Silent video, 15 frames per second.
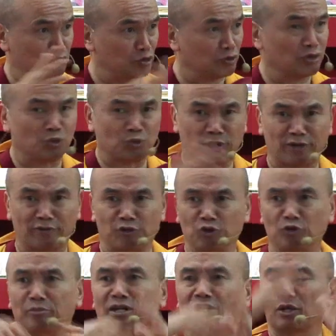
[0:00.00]
children, whatever, you're
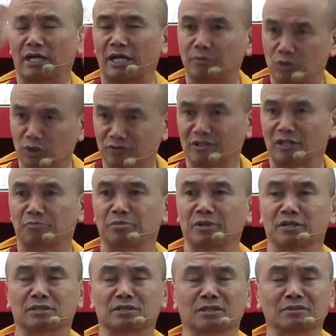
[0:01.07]
meditating emptiness that
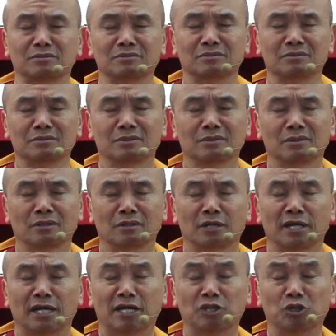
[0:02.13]
person,
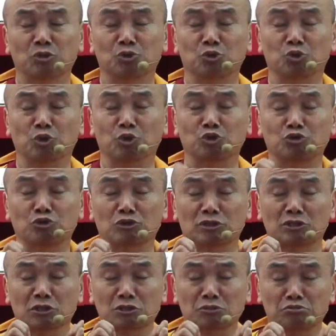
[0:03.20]
and then you go into
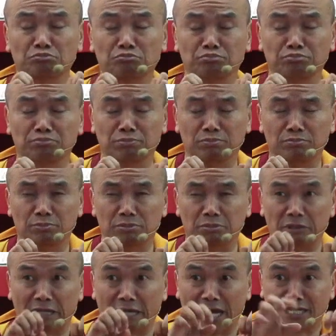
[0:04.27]
just
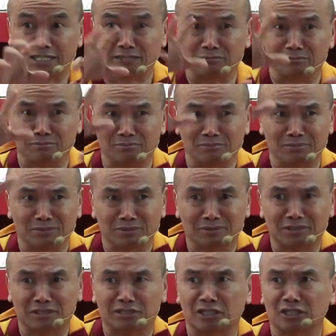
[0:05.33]
the atoms.
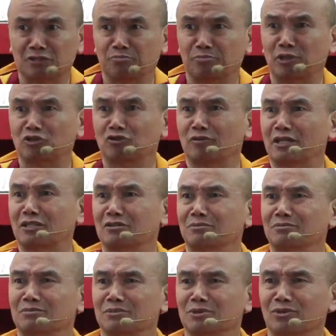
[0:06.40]
It's just a bunch of
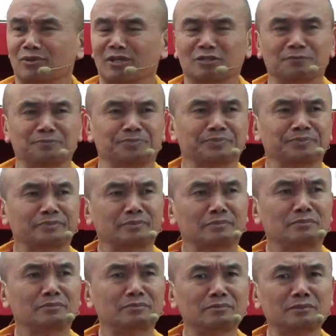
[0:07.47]
atoms, right?
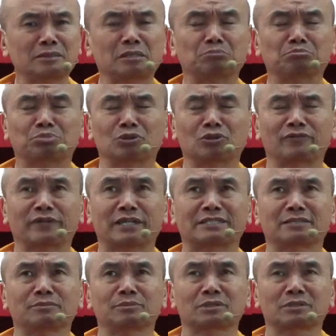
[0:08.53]
Pool of
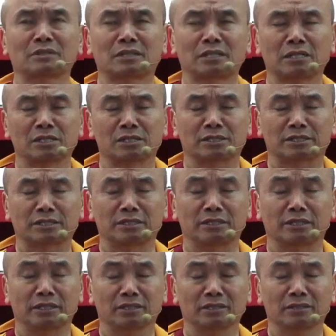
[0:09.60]
atoms, stay
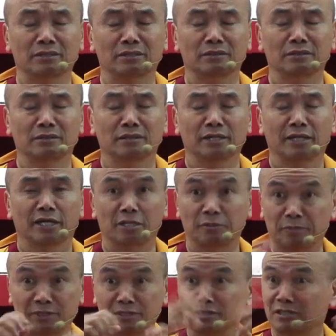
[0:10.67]
there, and the
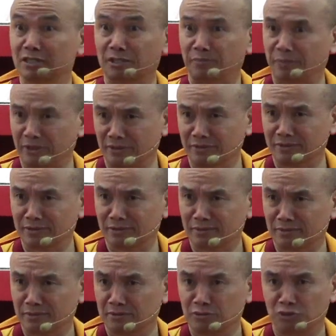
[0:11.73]
person
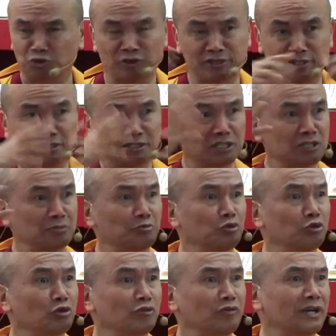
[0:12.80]
disappears. You're seeing just a
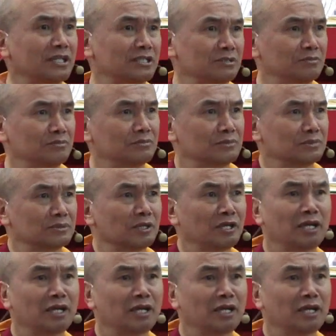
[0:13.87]
pool of atoms.